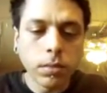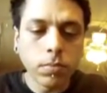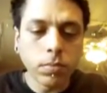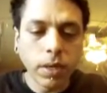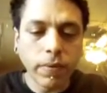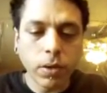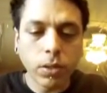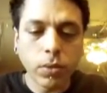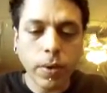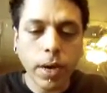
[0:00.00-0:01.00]
Difficult
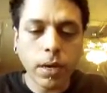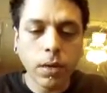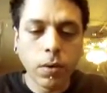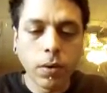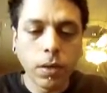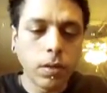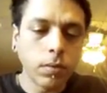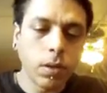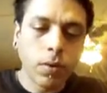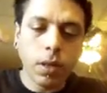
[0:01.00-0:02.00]
terrain, lower
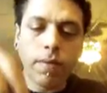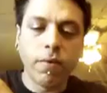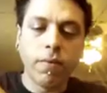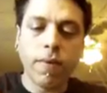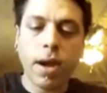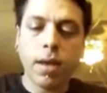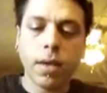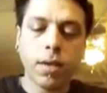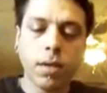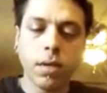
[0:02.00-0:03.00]
level fighting,
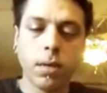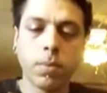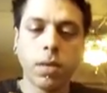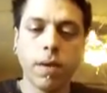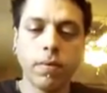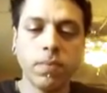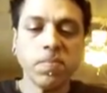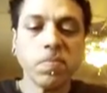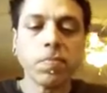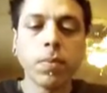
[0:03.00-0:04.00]
upper level.
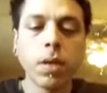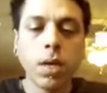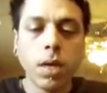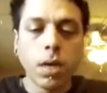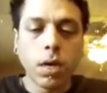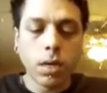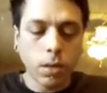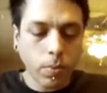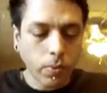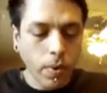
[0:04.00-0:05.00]
Another
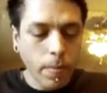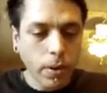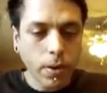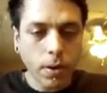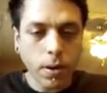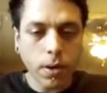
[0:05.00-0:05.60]
perimeter,